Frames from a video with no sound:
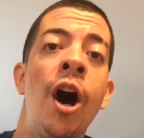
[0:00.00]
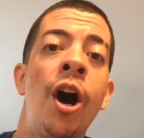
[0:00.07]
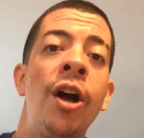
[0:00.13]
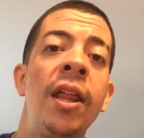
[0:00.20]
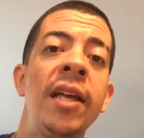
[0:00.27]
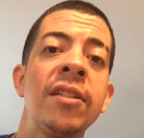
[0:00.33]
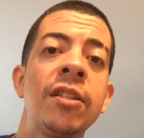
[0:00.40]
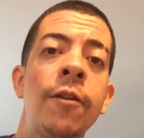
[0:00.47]
all
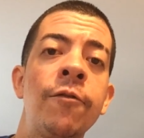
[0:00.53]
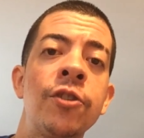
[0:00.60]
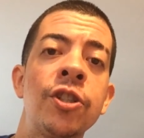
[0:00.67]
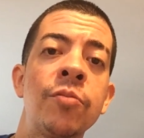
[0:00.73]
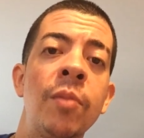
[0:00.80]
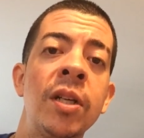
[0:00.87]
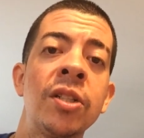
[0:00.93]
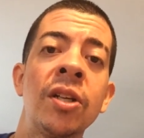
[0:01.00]
that stuff. Is
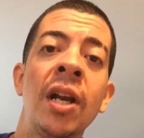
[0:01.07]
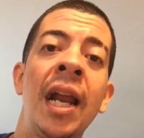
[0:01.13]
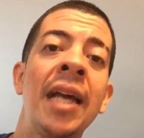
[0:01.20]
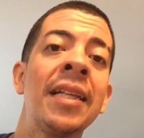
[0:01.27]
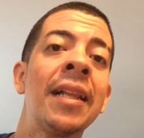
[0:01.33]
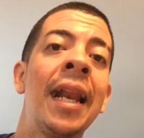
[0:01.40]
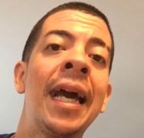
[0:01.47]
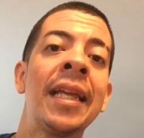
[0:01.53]
just make sure,
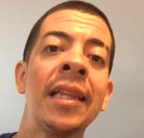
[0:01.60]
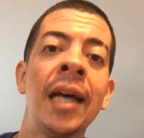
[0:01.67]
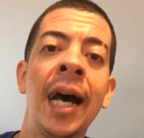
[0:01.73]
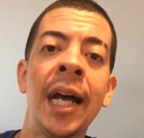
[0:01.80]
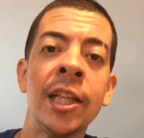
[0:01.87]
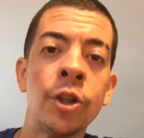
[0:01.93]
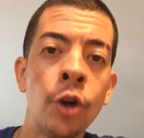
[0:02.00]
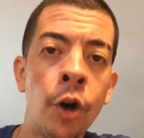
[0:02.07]
like like
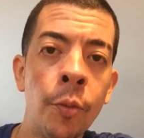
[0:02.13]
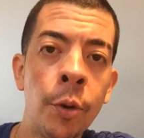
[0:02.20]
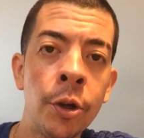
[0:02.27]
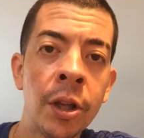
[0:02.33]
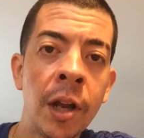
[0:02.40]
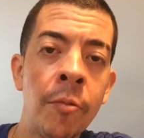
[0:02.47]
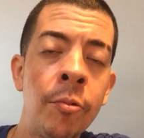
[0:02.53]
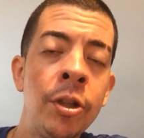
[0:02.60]
the adobo
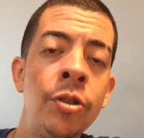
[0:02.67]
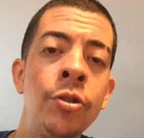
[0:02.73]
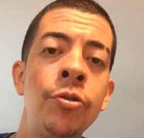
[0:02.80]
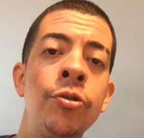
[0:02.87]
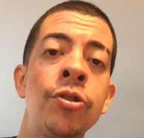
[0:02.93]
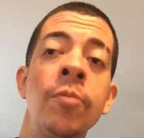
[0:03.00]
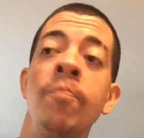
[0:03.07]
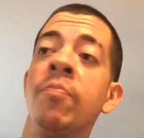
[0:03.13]
that we
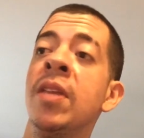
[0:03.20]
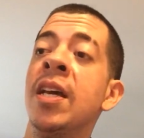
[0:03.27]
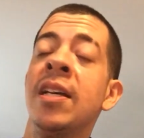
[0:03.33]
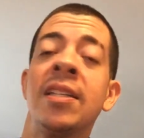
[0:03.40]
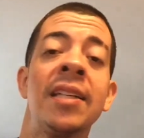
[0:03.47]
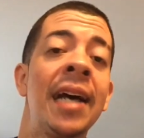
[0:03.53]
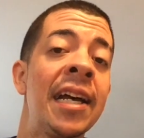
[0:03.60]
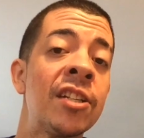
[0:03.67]
use,
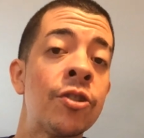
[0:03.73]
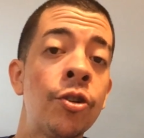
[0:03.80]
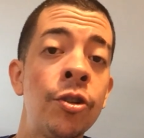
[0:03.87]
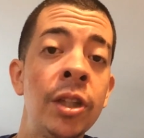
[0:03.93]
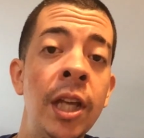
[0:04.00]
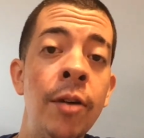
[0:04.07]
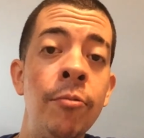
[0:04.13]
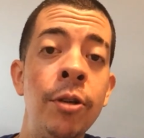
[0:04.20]

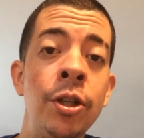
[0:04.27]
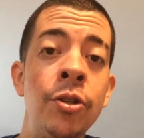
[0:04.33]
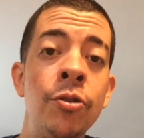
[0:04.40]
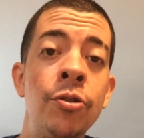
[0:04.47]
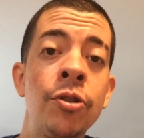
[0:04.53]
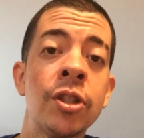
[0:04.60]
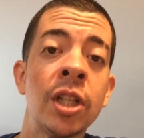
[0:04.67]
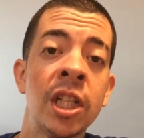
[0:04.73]
sazon that we
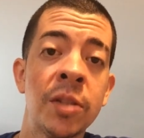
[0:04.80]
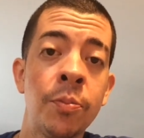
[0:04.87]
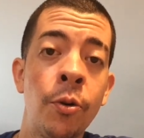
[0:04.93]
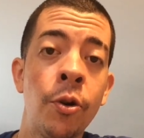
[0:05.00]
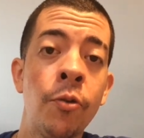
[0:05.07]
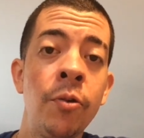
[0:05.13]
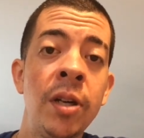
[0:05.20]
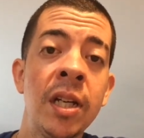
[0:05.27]
use, us
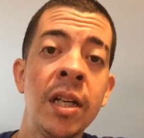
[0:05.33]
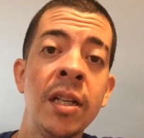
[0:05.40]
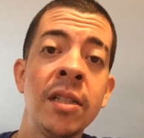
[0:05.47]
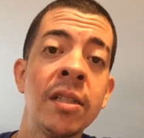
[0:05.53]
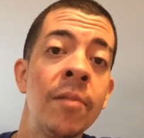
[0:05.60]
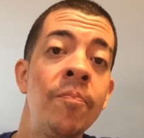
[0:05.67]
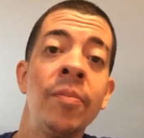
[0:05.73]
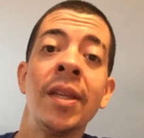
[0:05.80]
Puerto
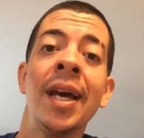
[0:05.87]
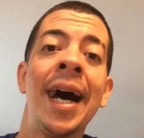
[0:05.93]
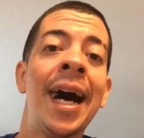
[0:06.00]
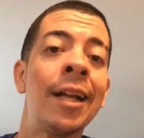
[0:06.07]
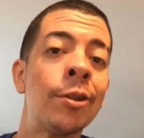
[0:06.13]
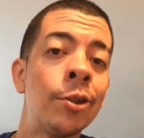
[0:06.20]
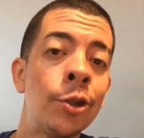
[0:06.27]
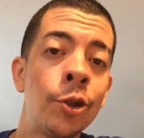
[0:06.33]
Ricans,
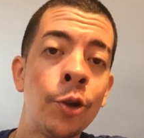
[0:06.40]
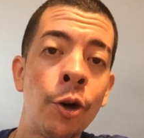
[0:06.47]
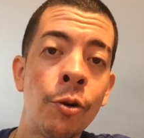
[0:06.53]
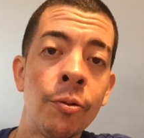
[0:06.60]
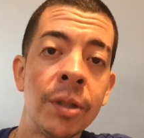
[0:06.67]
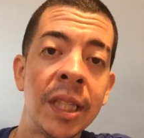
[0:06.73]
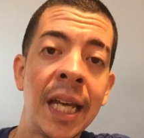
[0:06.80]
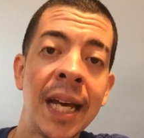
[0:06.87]
out the
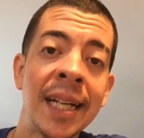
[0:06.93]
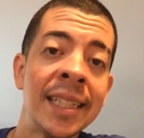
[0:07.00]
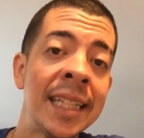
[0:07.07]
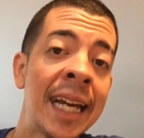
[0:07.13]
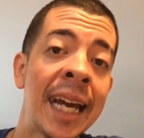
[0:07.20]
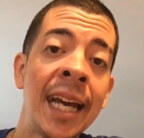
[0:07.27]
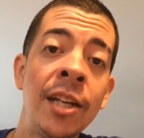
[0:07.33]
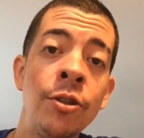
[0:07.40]
door with that because
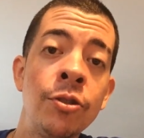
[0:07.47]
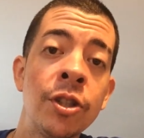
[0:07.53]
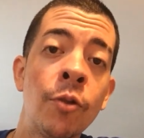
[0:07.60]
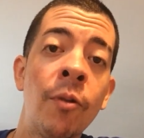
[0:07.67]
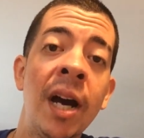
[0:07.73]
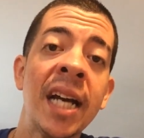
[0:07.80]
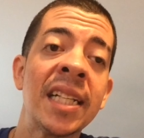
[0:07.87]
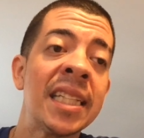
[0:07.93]
I can't use it.
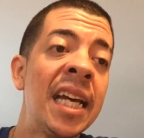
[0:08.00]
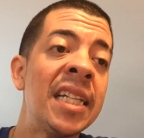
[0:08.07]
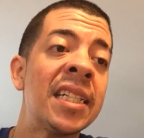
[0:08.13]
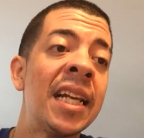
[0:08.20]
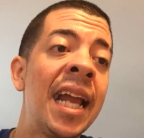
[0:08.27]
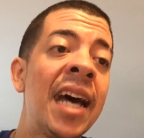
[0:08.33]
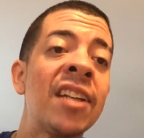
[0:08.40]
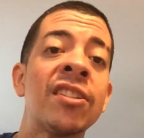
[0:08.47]
Why? Because has
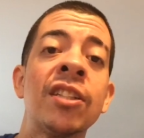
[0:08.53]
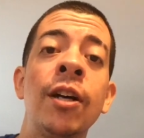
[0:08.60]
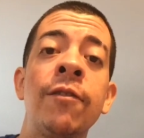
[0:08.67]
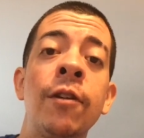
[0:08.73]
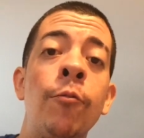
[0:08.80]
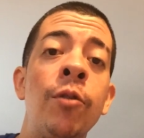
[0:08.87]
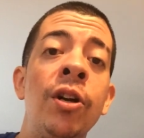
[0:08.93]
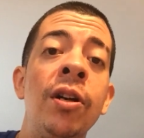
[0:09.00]
a lot of
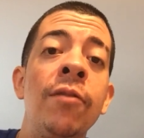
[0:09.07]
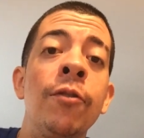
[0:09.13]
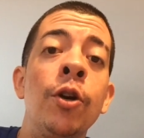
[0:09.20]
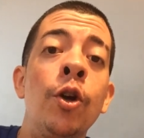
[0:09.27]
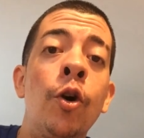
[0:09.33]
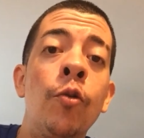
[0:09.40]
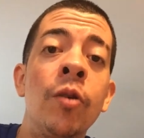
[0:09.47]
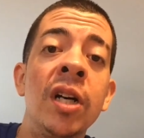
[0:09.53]
stuff that we don't even
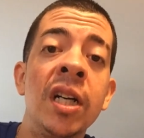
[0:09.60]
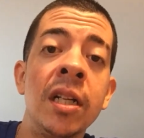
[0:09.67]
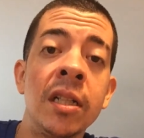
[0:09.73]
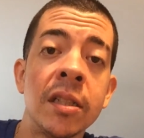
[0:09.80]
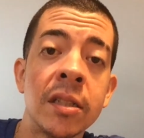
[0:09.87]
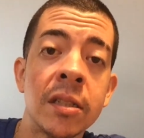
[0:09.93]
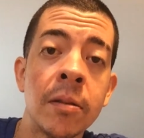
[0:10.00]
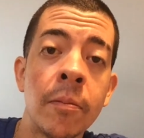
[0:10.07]
know what it is.